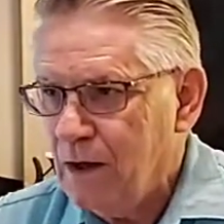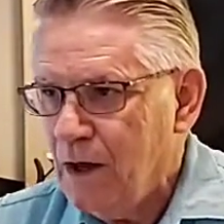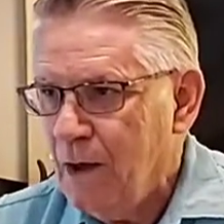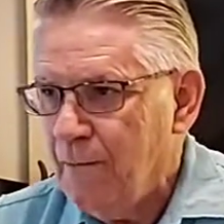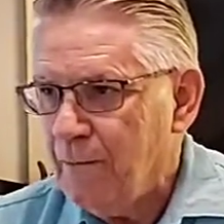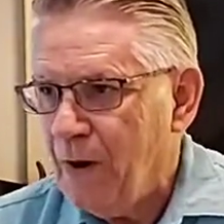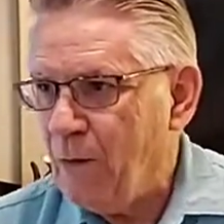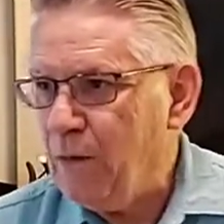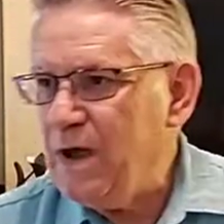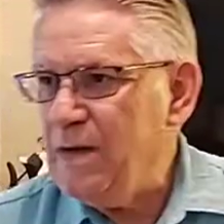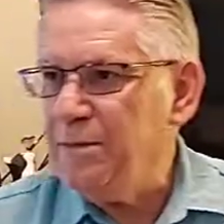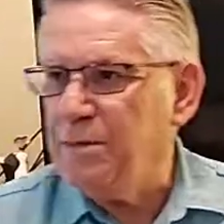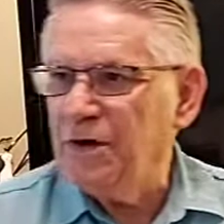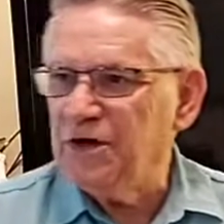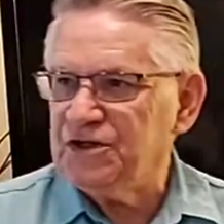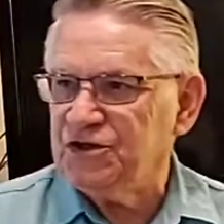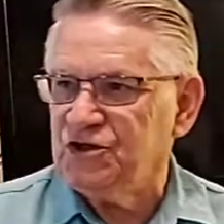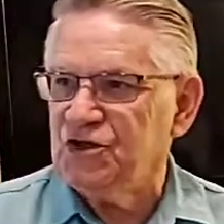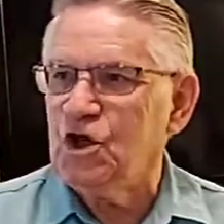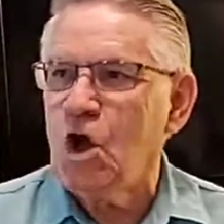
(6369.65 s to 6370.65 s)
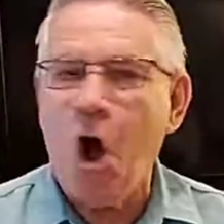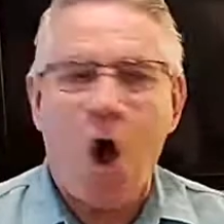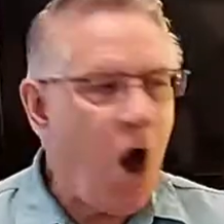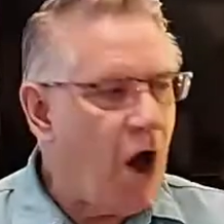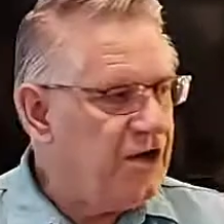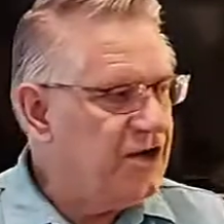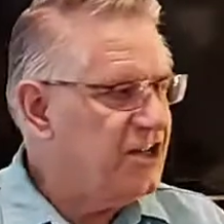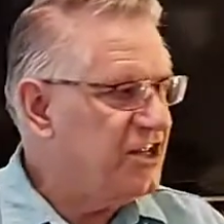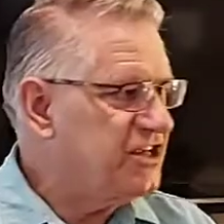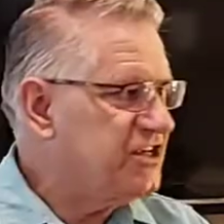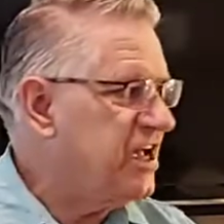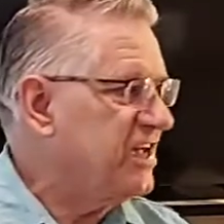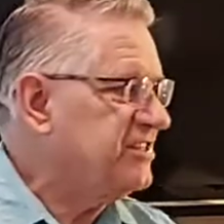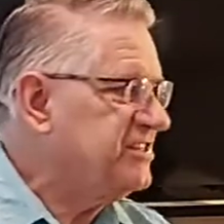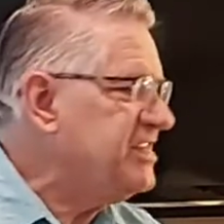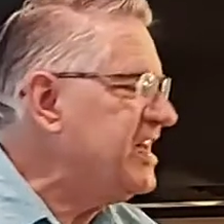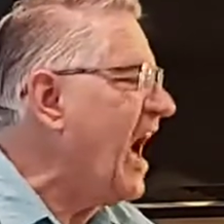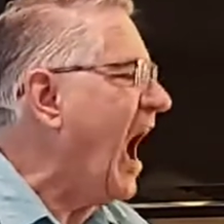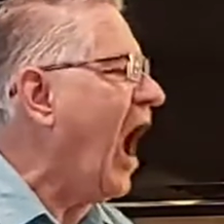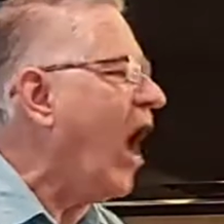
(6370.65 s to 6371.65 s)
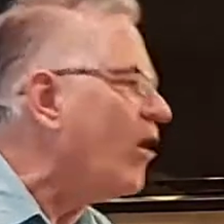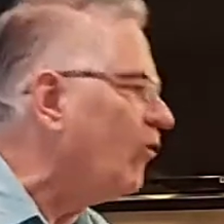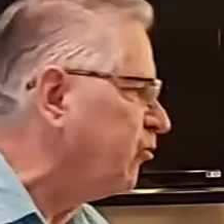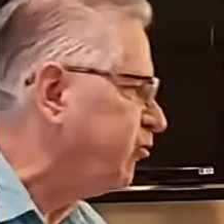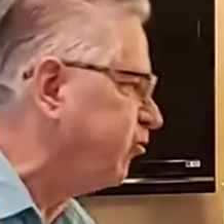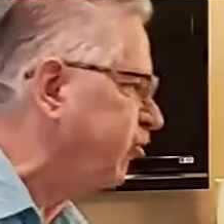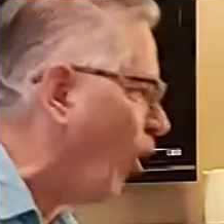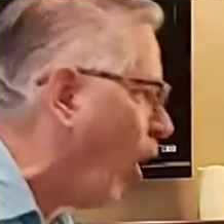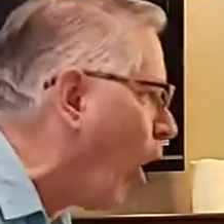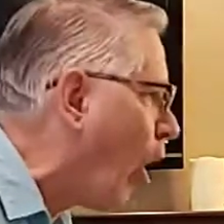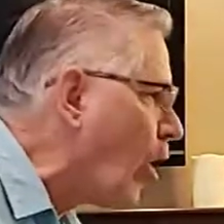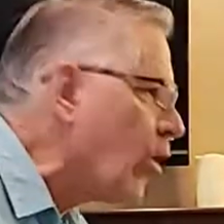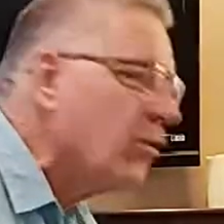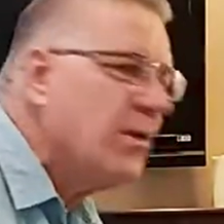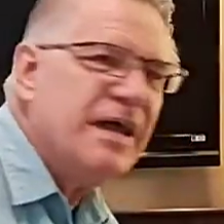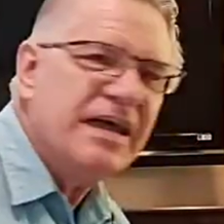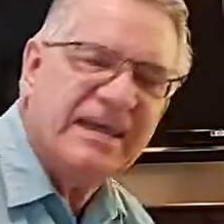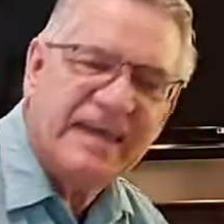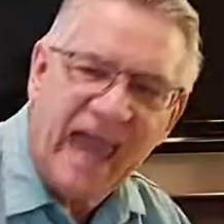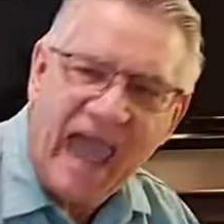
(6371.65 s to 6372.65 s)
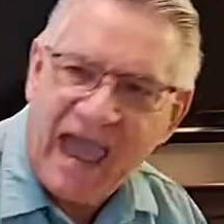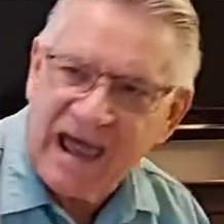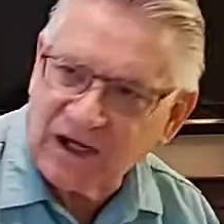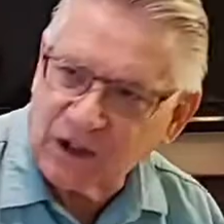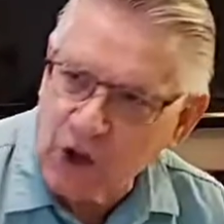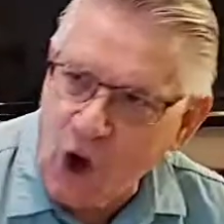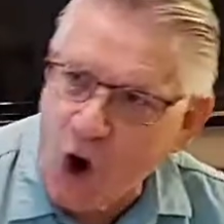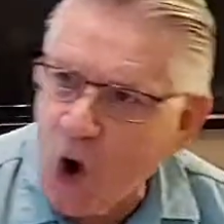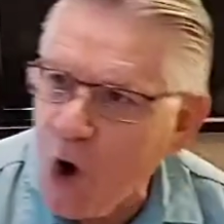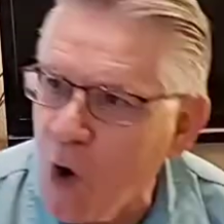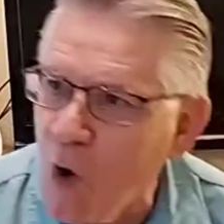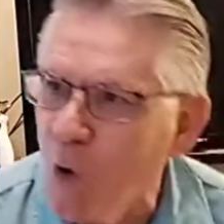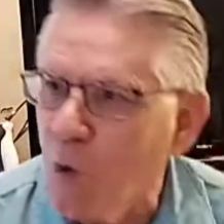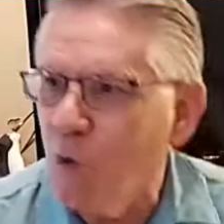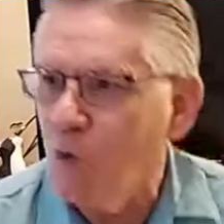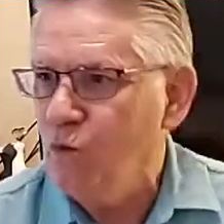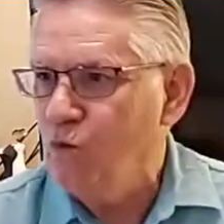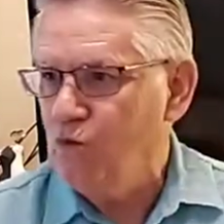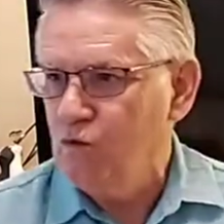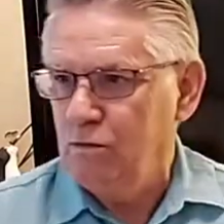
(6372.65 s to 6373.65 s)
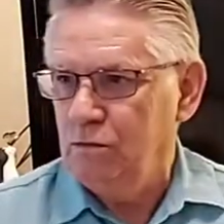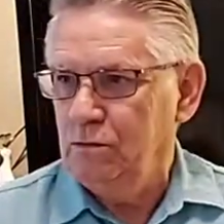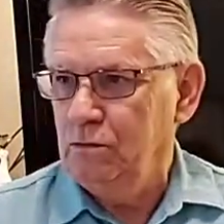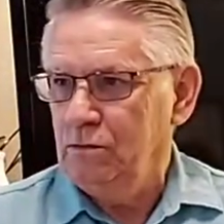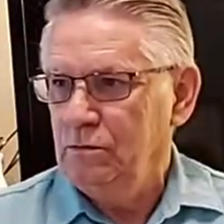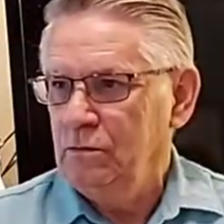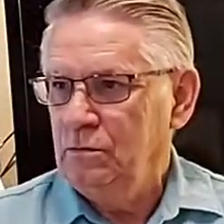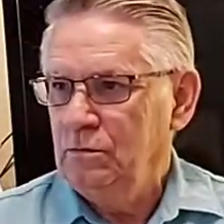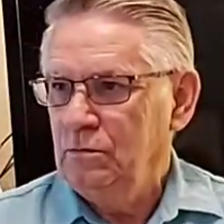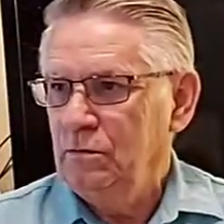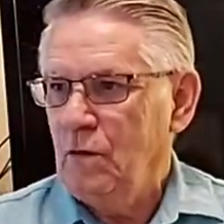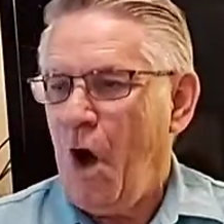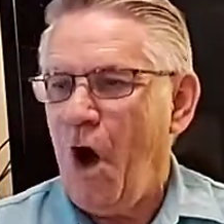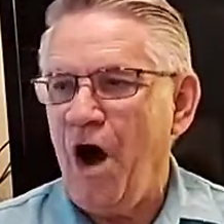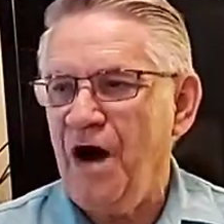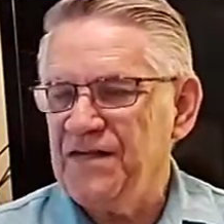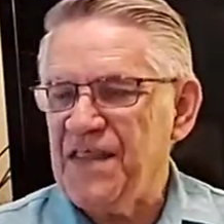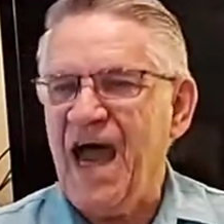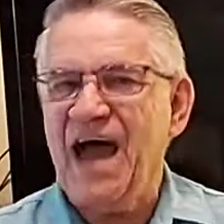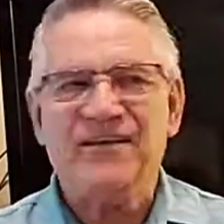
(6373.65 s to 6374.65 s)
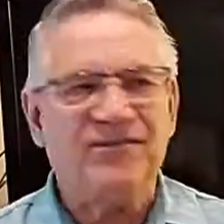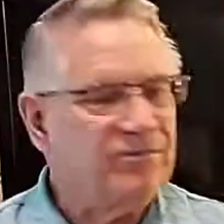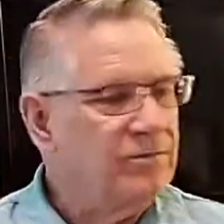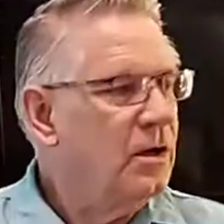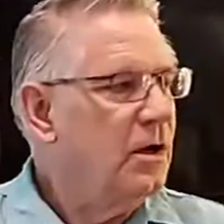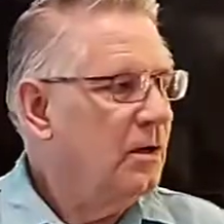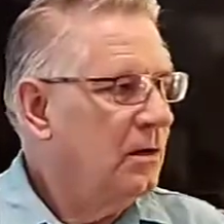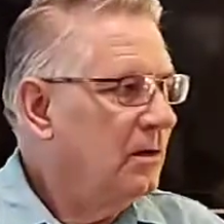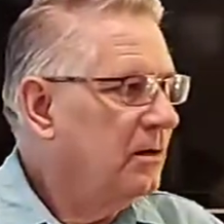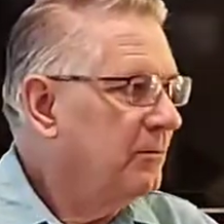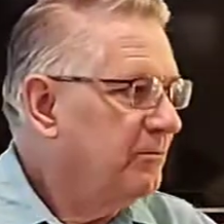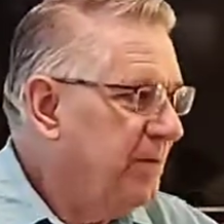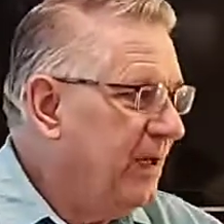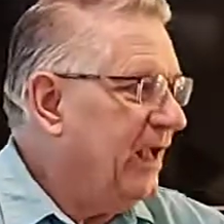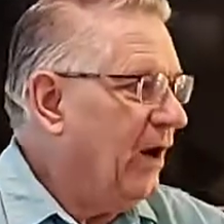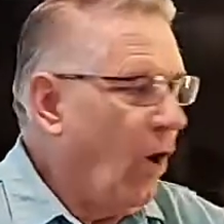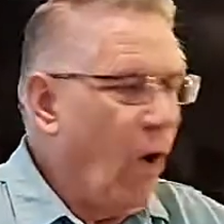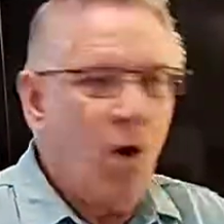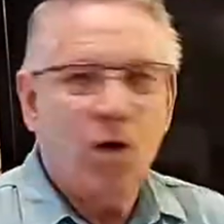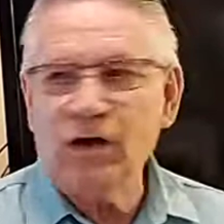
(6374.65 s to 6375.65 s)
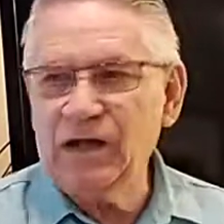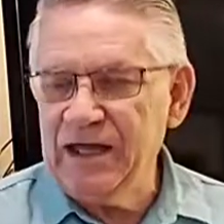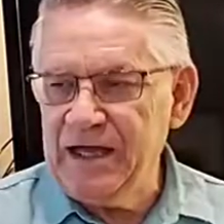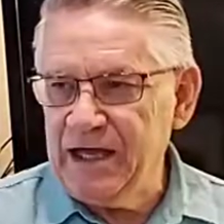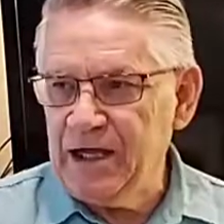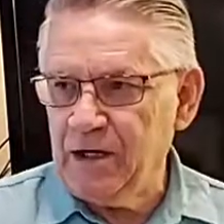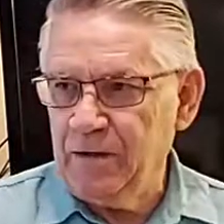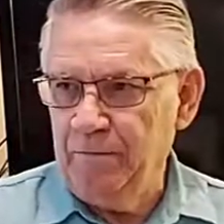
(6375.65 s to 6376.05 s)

But we put God to the test. See how far we can go on that pinhole leak.